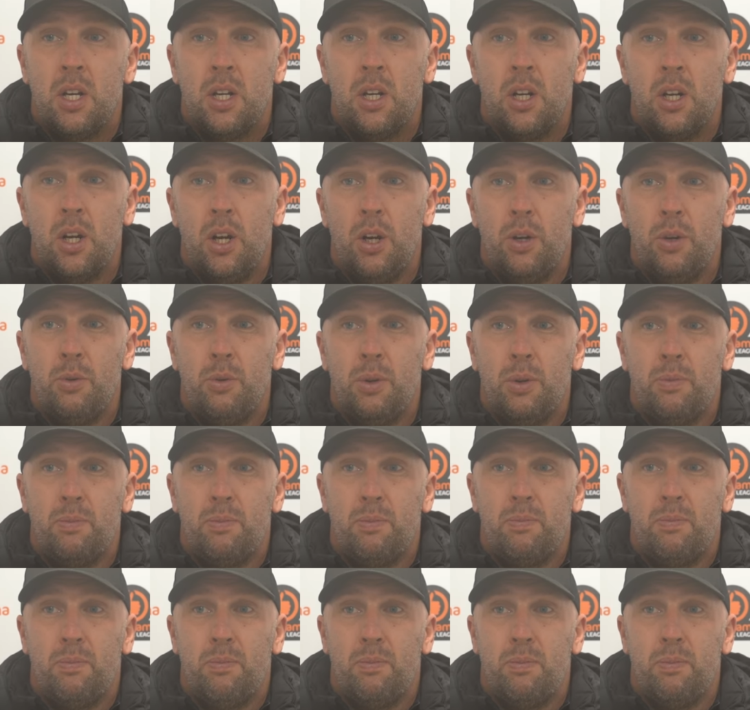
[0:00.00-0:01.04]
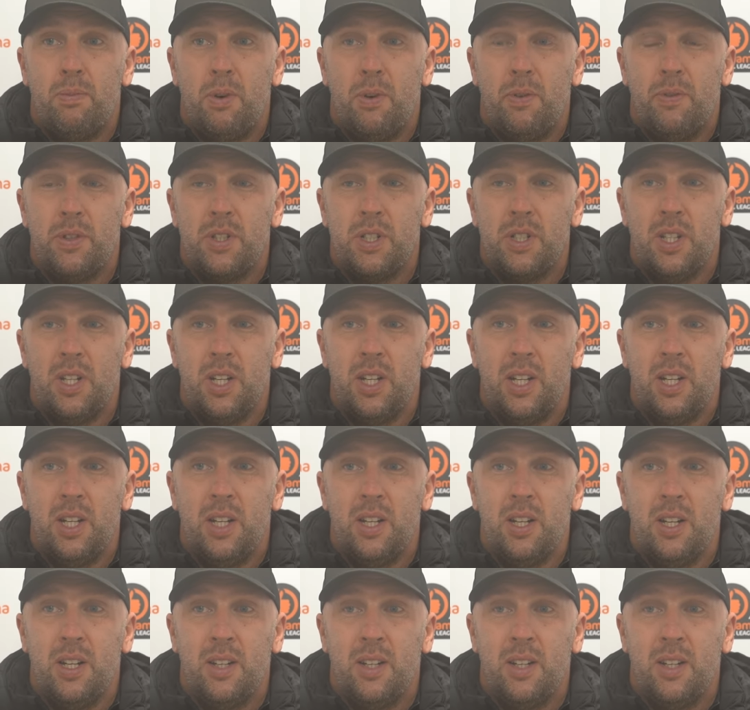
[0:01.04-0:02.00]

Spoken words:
You know, we obviously